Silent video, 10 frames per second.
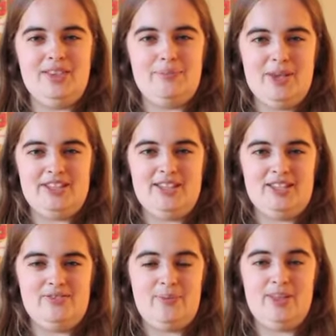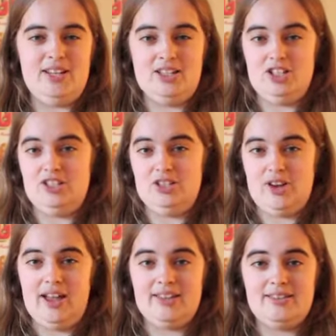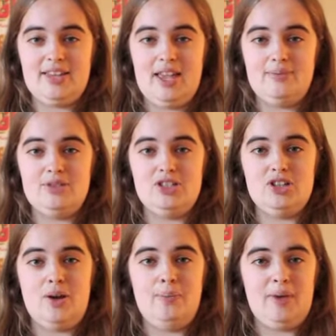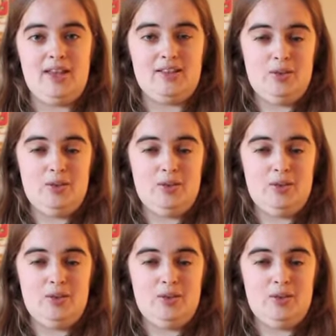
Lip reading: the pieces from the Dungeons & Dragons game to show Mike,